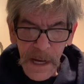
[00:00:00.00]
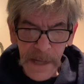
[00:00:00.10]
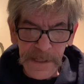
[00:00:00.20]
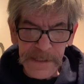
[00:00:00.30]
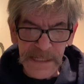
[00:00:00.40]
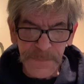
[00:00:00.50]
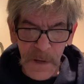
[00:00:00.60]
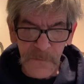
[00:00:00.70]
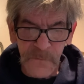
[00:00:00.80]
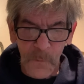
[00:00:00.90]
I think they
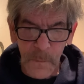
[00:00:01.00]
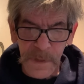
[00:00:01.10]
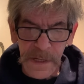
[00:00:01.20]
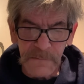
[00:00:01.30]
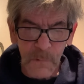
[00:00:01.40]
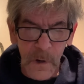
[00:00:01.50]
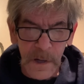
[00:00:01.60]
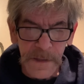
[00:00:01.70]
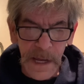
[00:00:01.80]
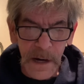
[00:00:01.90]
spelled formally
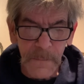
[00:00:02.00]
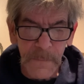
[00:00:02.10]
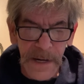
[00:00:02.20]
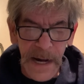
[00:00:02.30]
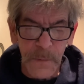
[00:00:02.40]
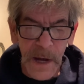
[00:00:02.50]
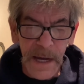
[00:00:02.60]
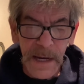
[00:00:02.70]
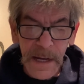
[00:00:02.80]
wrong there. But anyway,